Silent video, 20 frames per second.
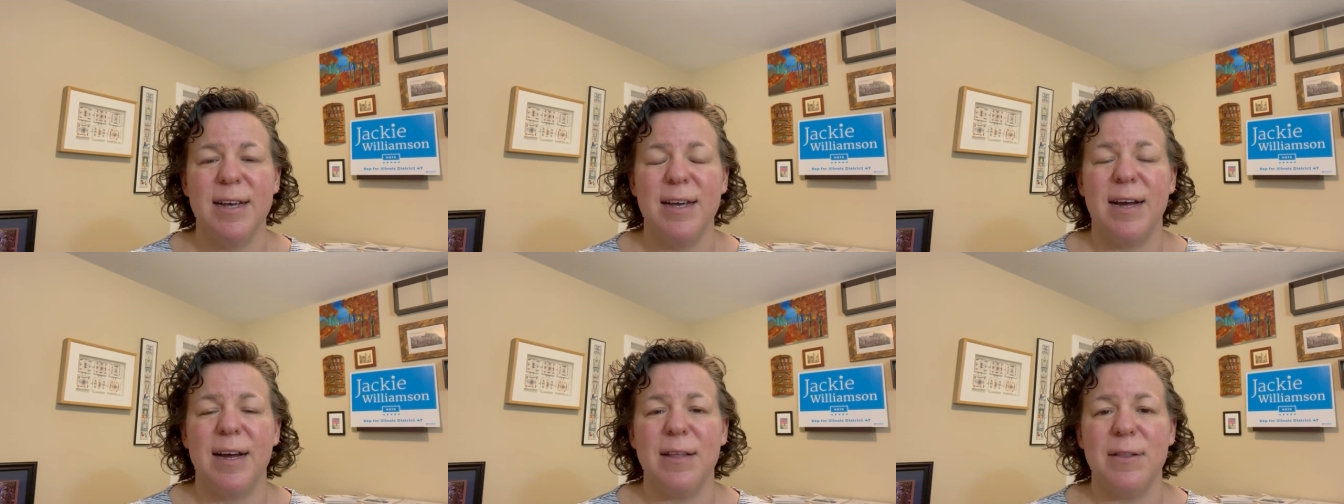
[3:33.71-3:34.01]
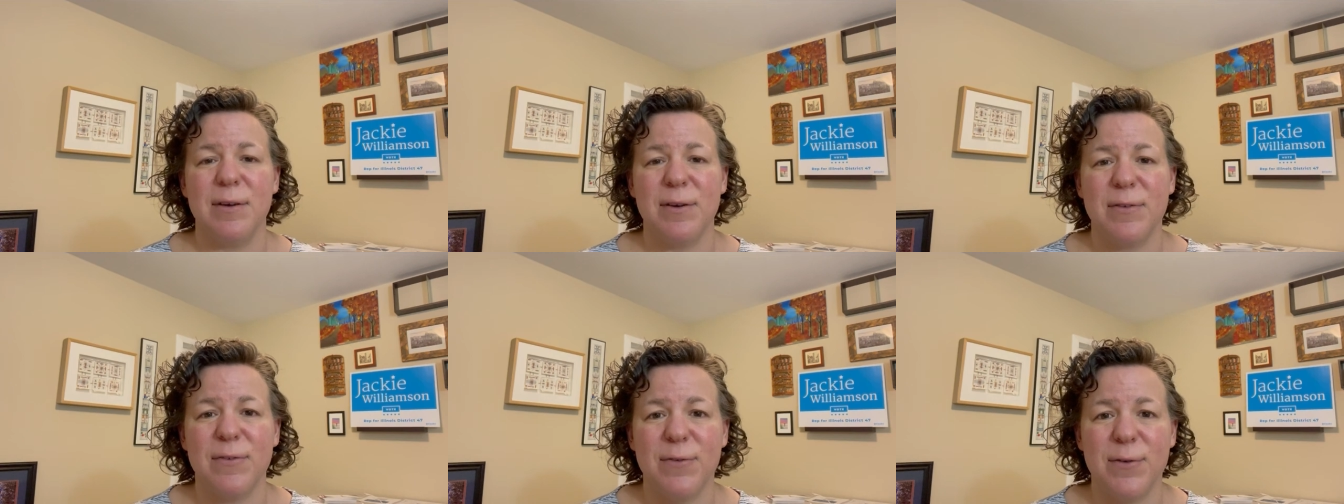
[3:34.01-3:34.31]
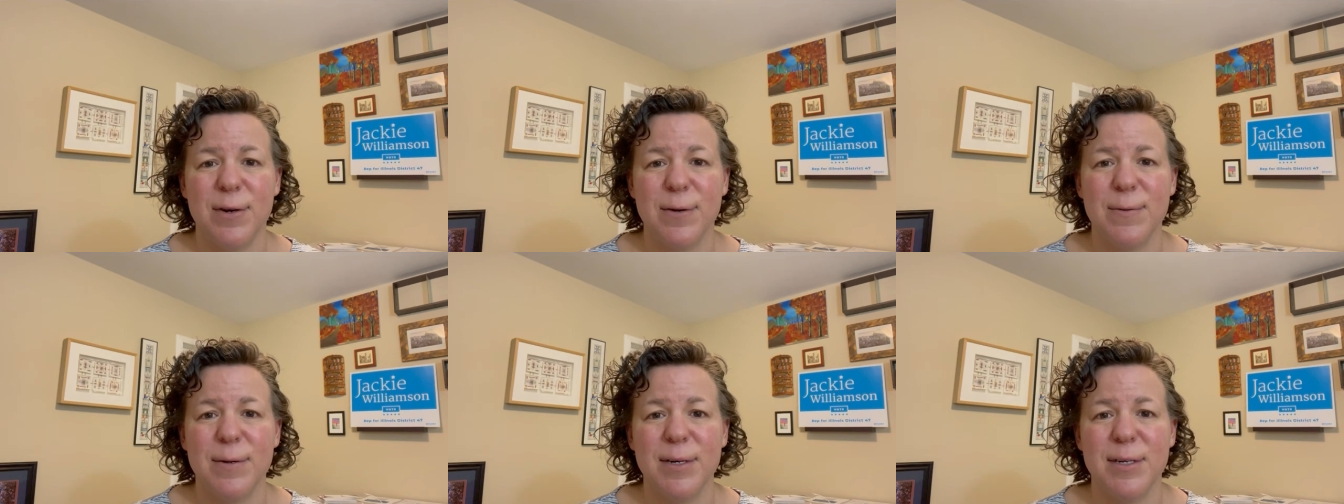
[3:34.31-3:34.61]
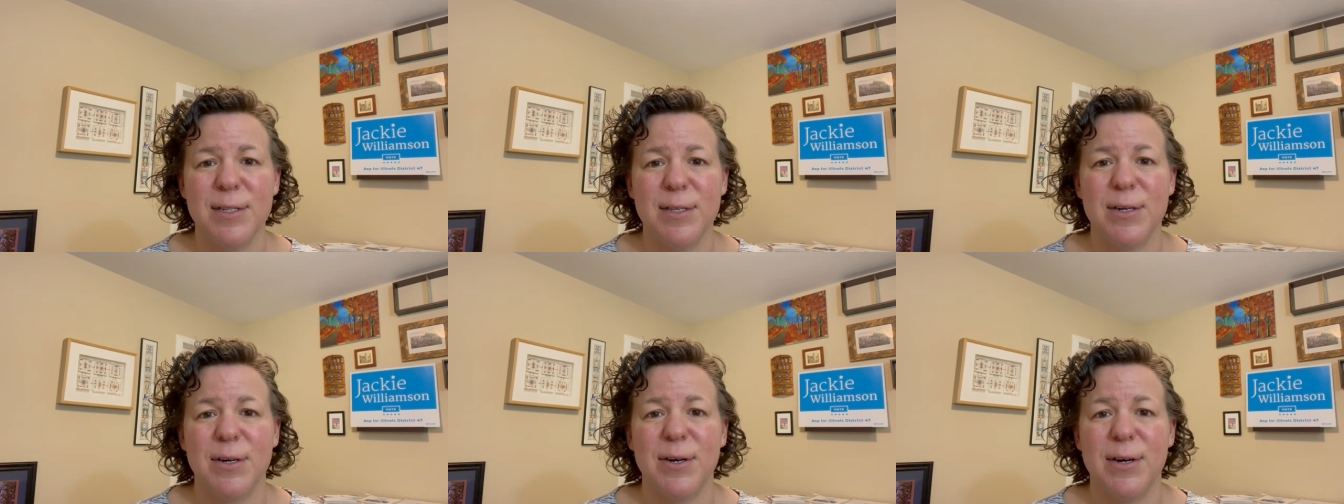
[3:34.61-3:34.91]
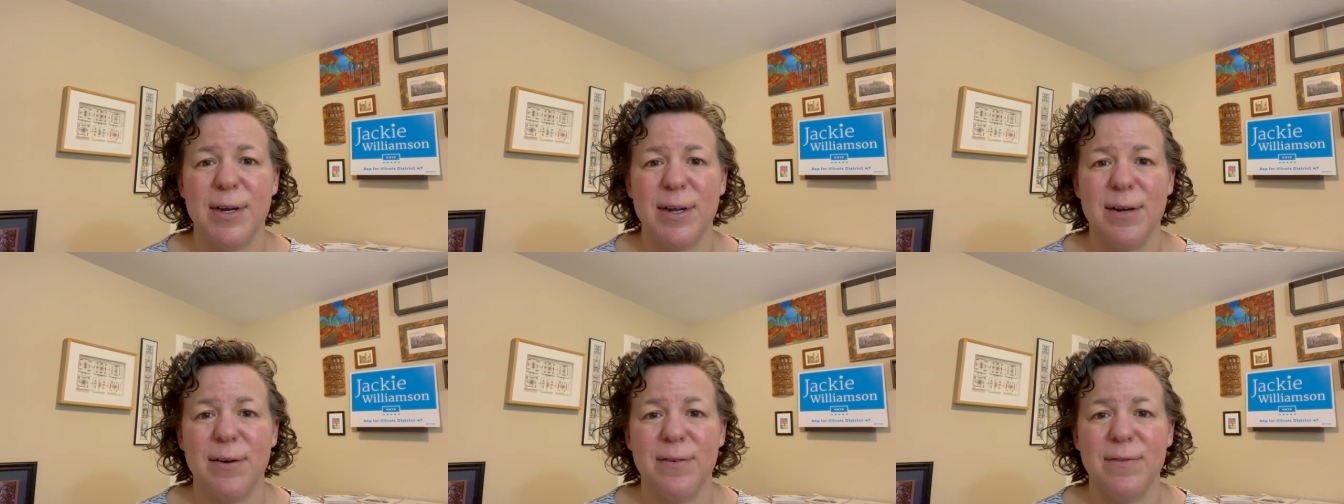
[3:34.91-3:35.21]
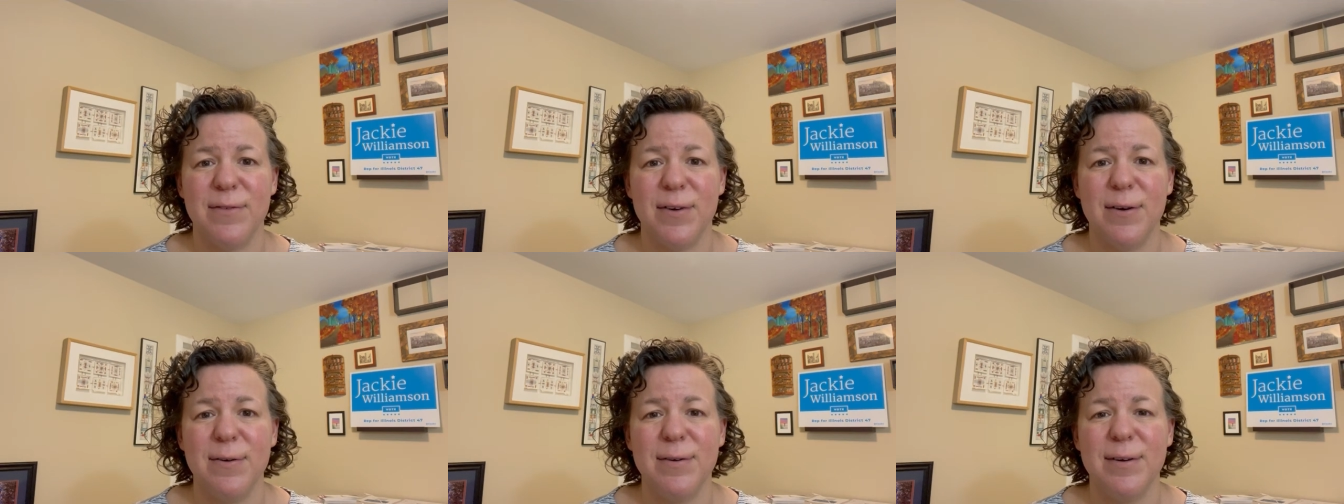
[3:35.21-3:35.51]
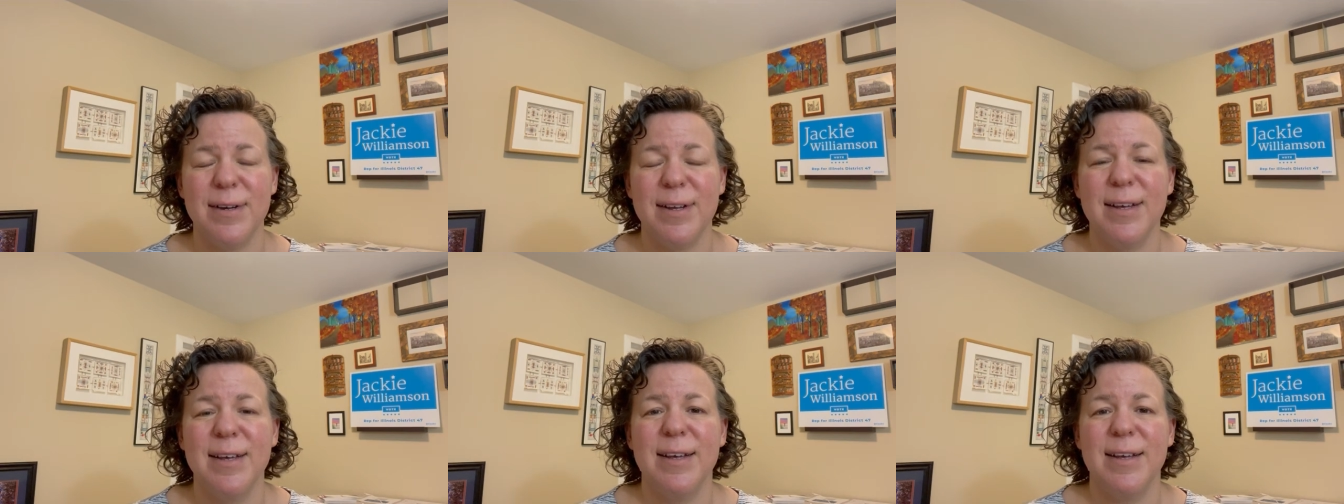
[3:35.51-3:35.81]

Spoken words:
I look forward to earning your vote.